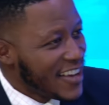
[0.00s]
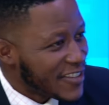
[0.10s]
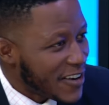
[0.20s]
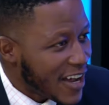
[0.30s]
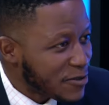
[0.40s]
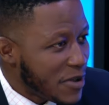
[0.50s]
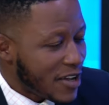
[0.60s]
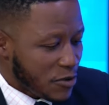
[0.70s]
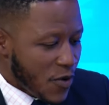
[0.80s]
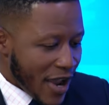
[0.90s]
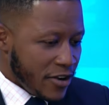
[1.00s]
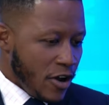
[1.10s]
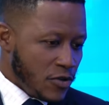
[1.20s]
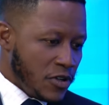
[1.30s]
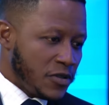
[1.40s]
So as we wind
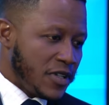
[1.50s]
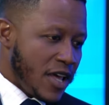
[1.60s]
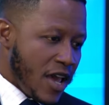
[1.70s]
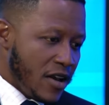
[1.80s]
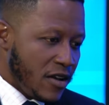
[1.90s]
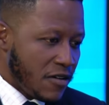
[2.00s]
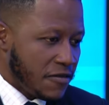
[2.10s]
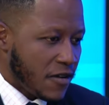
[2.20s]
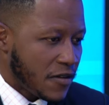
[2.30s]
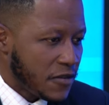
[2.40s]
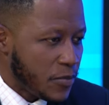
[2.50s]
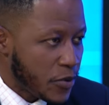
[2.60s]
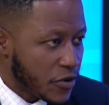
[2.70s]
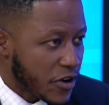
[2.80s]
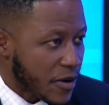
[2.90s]
down now to the end of the
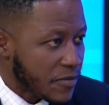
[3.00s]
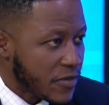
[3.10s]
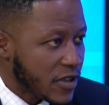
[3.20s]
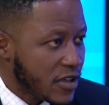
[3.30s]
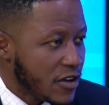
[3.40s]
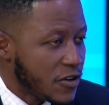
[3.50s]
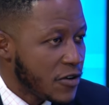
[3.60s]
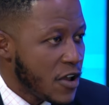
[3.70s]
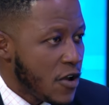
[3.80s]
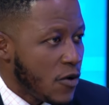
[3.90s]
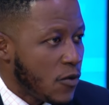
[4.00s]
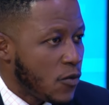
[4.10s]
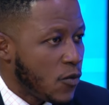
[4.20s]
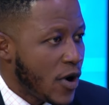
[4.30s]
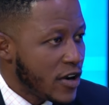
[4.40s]
program, you know,
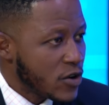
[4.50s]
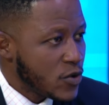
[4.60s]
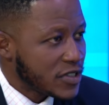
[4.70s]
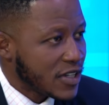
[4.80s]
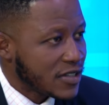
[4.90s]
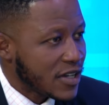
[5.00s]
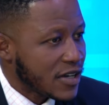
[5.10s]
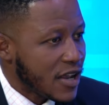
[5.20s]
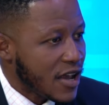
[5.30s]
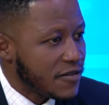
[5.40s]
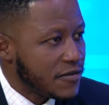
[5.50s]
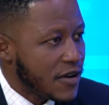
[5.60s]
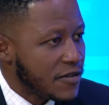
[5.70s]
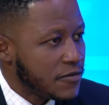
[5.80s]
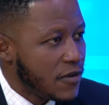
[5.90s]
one of the questions that
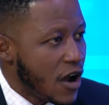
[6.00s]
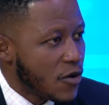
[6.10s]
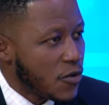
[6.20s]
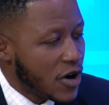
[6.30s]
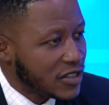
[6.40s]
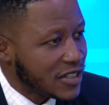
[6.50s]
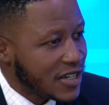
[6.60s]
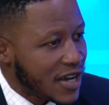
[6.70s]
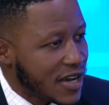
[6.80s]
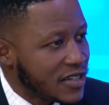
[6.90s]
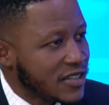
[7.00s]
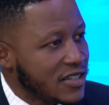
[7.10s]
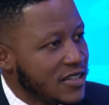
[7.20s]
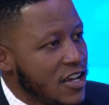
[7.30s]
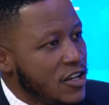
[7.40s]
I've long wanted to ask
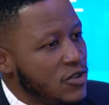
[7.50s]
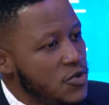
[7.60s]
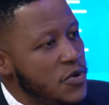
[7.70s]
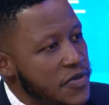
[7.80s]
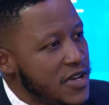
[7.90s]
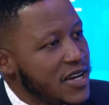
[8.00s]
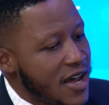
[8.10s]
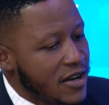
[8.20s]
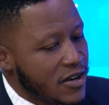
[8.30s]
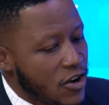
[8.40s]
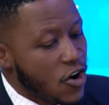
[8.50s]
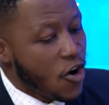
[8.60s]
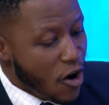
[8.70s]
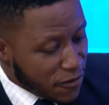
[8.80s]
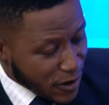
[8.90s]
is, do you think that the
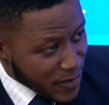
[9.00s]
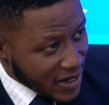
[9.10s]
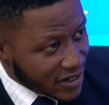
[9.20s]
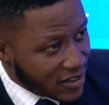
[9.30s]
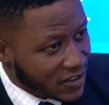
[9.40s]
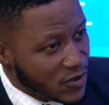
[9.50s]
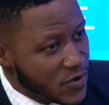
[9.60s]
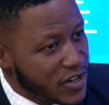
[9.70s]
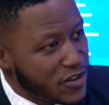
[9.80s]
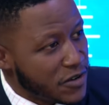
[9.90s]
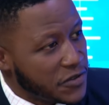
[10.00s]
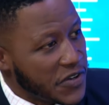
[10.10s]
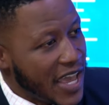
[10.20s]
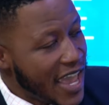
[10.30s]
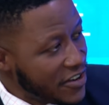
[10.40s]
government is doing enough
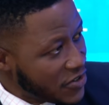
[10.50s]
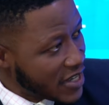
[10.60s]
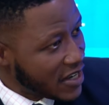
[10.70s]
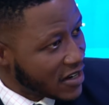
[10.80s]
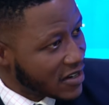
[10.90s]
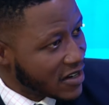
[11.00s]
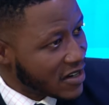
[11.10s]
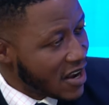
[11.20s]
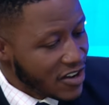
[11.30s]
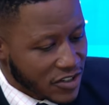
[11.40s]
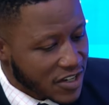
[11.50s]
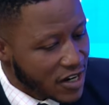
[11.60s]
to educate not just